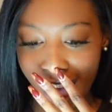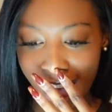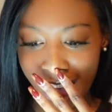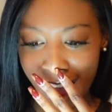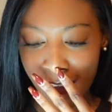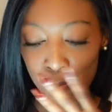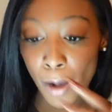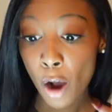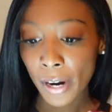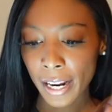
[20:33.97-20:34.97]
Um,
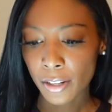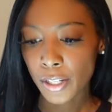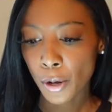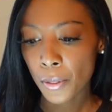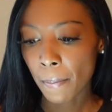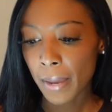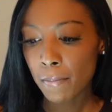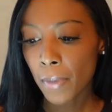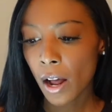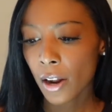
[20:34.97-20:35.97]
okay, so the
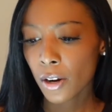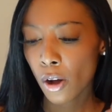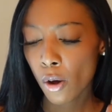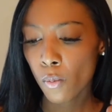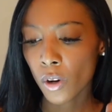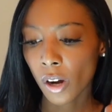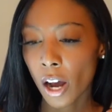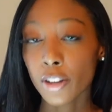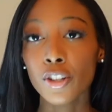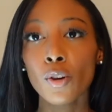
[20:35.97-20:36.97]
big bottle will
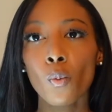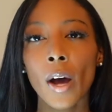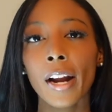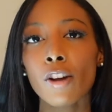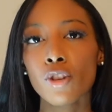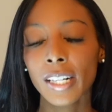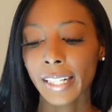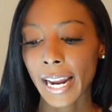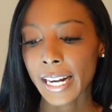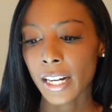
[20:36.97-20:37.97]
cost you
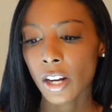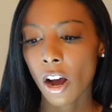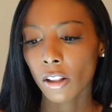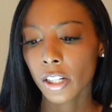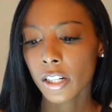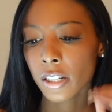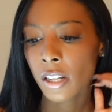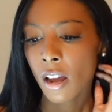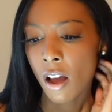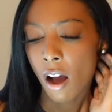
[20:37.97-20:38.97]

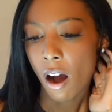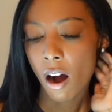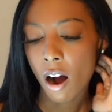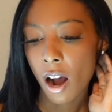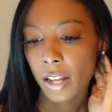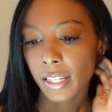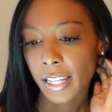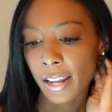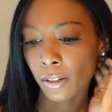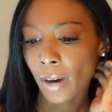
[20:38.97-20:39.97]
$180 on
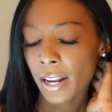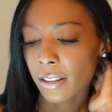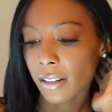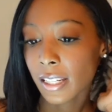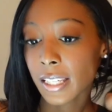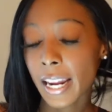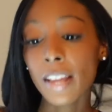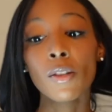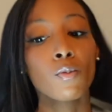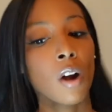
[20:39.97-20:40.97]
Saint Laurent
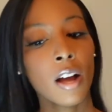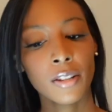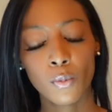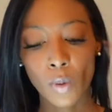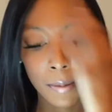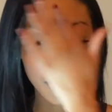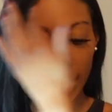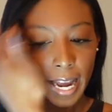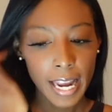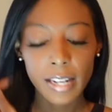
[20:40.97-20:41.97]
Saint Laurent's
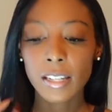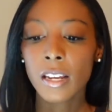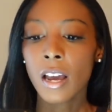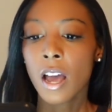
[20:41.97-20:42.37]
website.